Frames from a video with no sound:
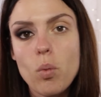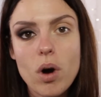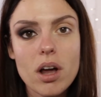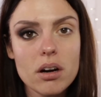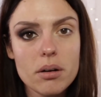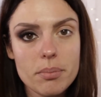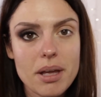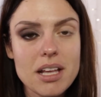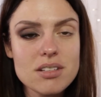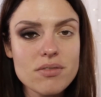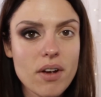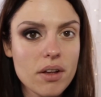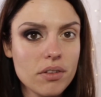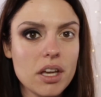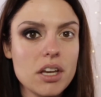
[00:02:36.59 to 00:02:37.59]
water-based
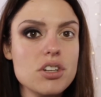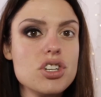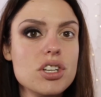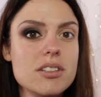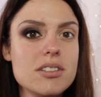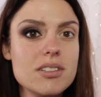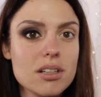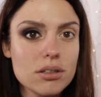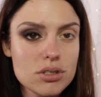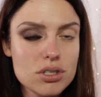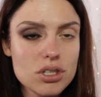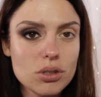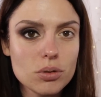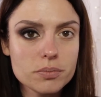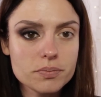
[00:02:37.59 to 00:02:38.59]
foundations
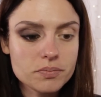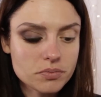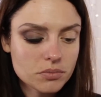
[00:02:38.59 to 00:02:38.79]
do.